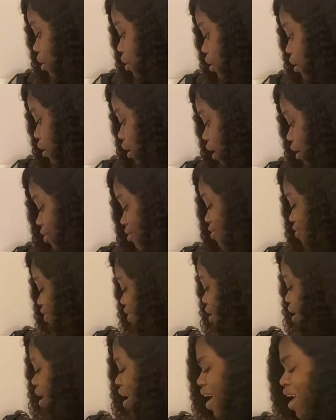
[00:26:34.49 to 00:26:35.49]
Like, I don't even
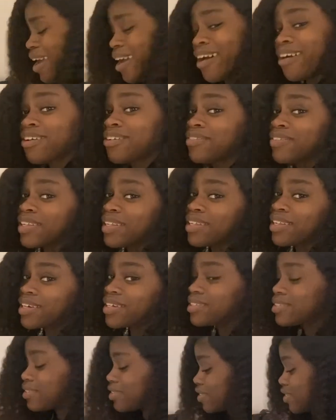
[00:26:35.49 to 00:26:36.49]

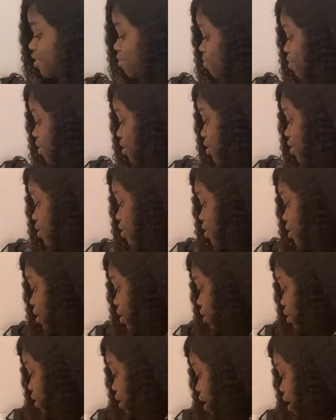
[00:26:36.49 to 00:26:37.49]
like this business
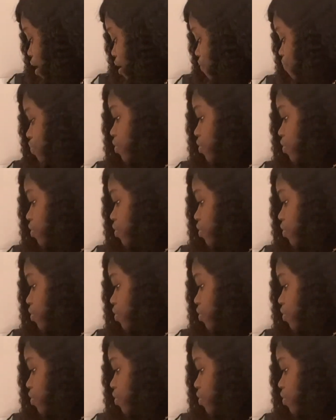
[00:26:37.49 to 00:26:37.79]
like that.